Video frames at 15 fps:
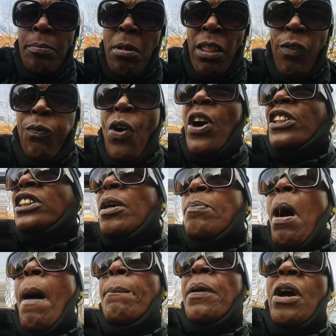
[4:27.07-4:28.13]
the motherfuckers in
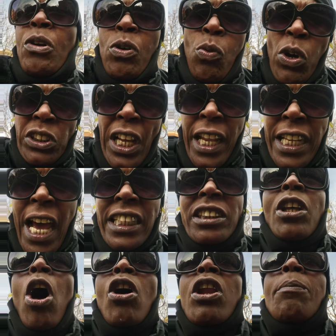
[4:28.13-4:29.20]
my building, was I not
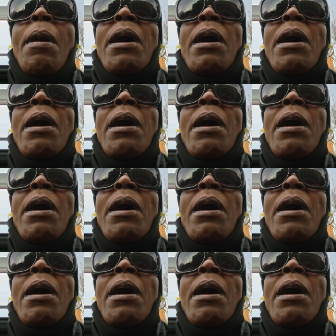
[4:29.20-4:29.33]
talking